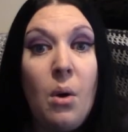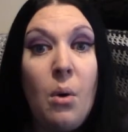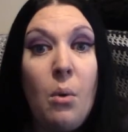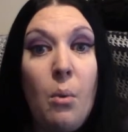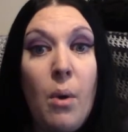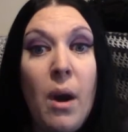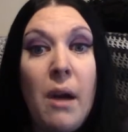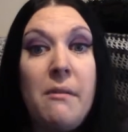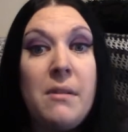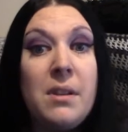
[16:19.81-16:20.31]

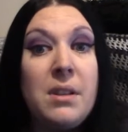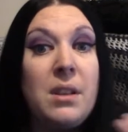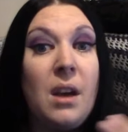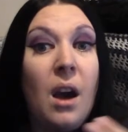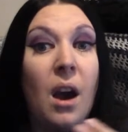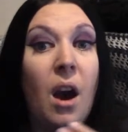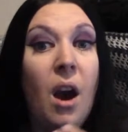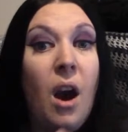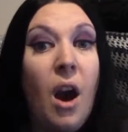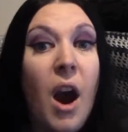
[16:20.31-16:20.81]
whereas
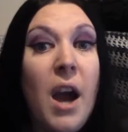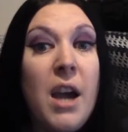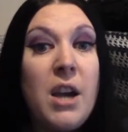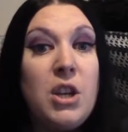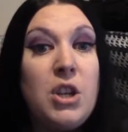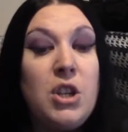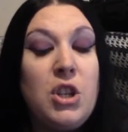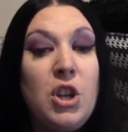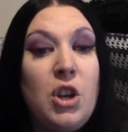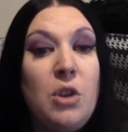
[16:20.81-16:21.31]
I
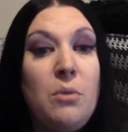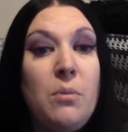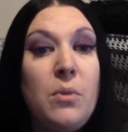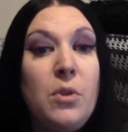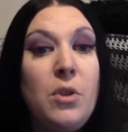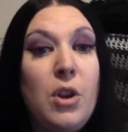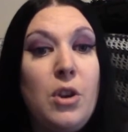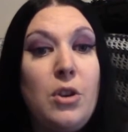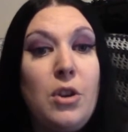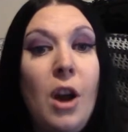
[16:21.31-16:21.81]
assume
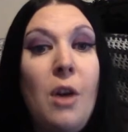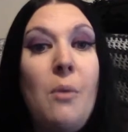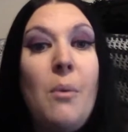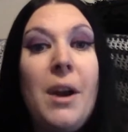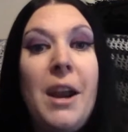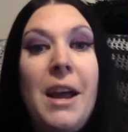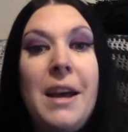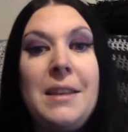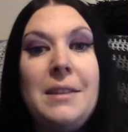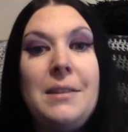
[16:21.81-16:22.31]
that no one
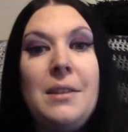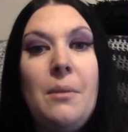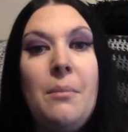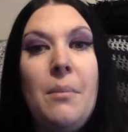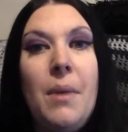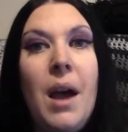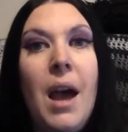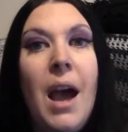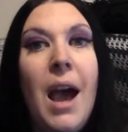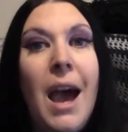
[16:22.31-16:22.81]
has them,
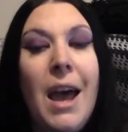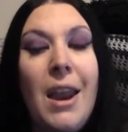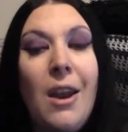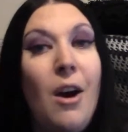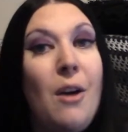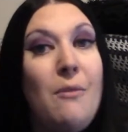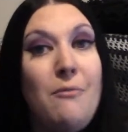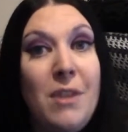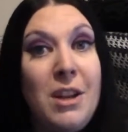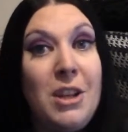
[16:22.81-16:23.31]
and
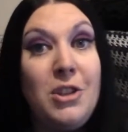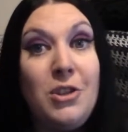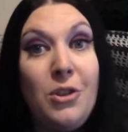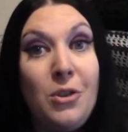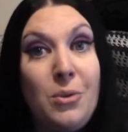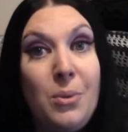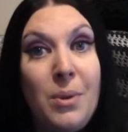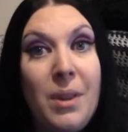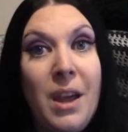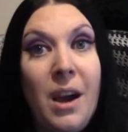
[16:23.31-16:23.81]
I'm really
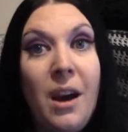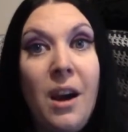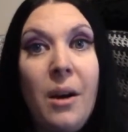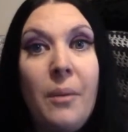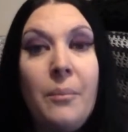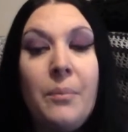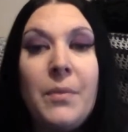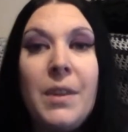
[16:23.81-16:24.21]
shocked when they are.